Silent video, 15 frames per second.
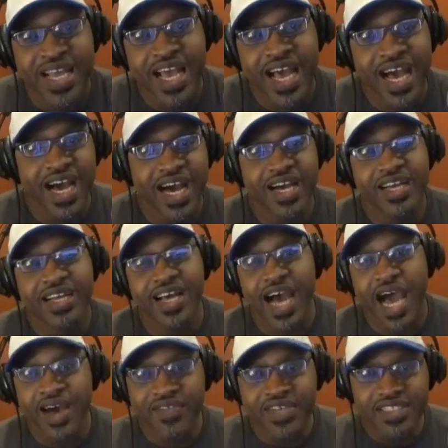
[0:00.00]

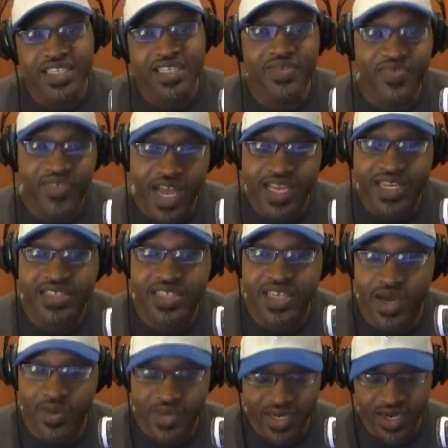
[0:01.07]
obviously, the fight is
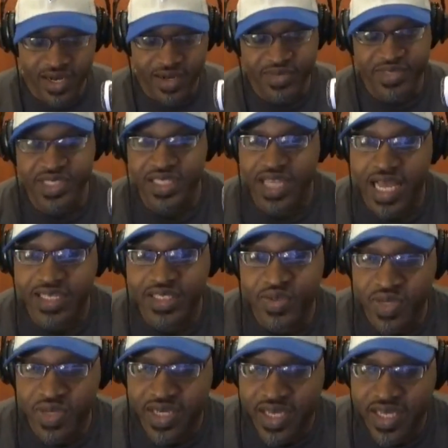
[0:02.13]
coming up July
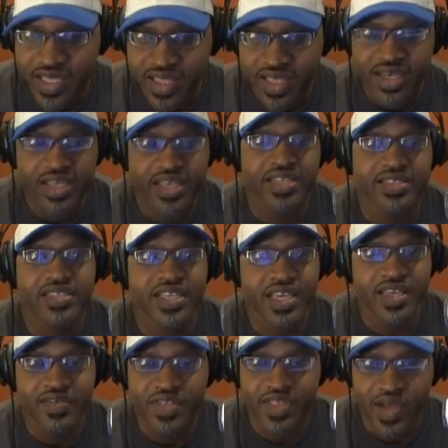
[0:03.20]
20th against
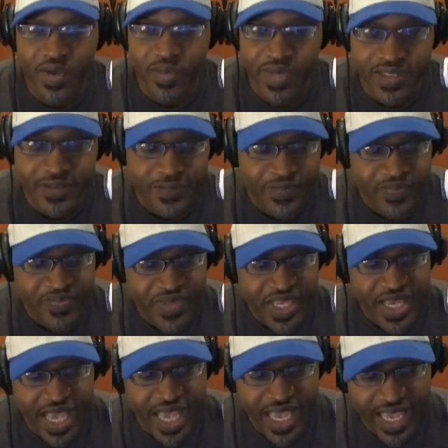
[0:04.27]
Keith Thurman.
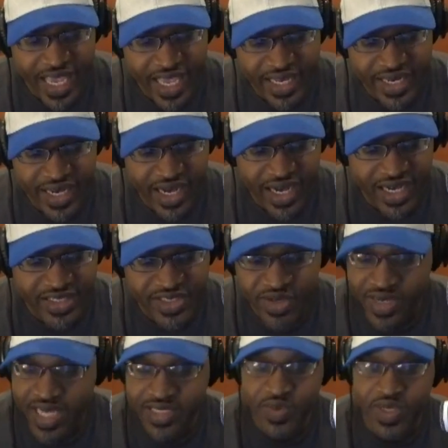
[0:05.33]
And so
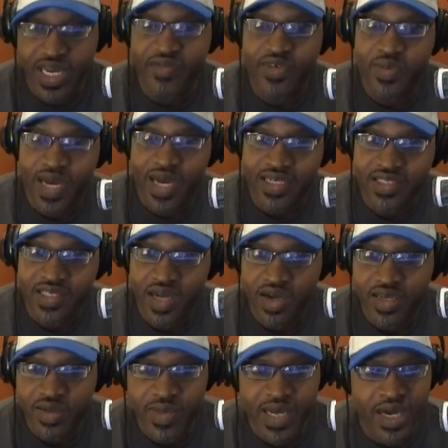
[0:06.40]
that's what everybody's
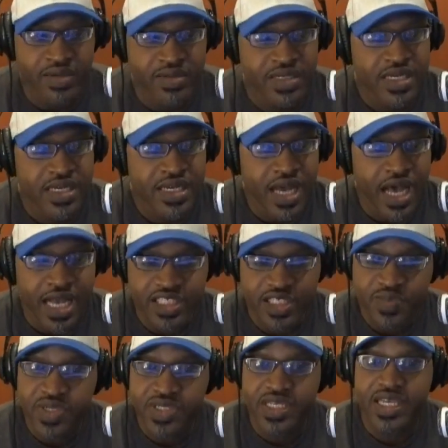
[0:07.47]
talking about. I
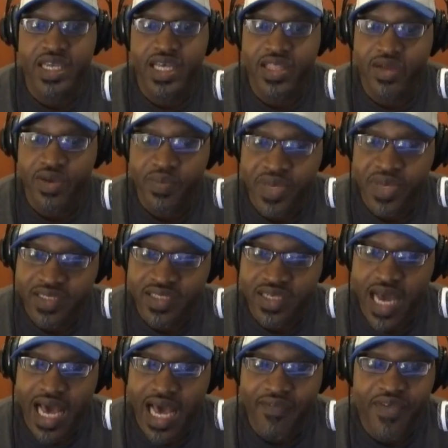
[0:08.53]
just put together a piece of,
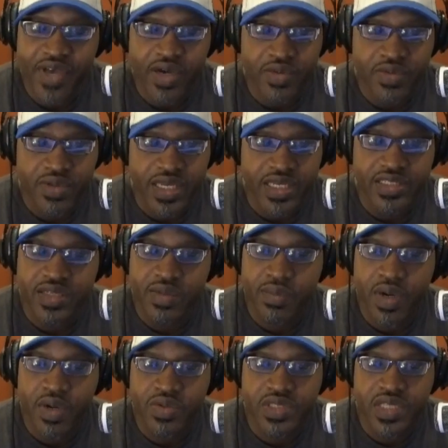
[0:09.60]
I felt it's the
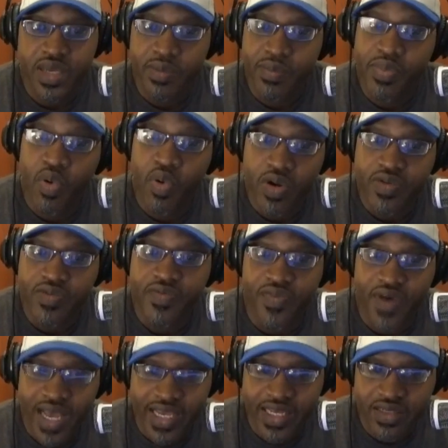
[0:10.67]
most important
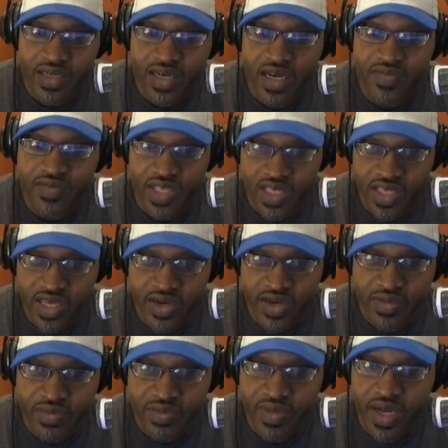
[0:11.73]
fight of the
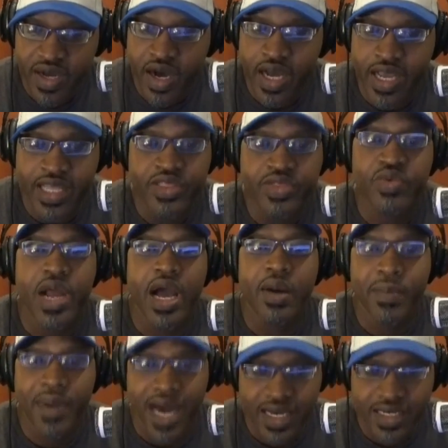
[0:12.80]
year and
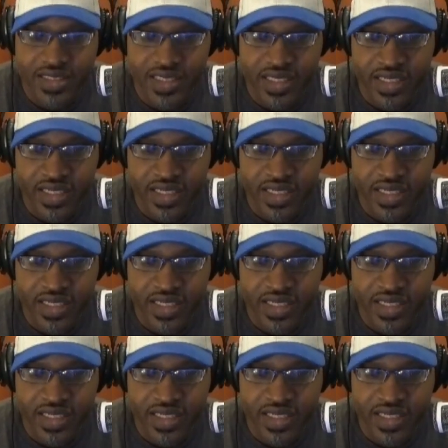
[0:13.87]
throughout boxing.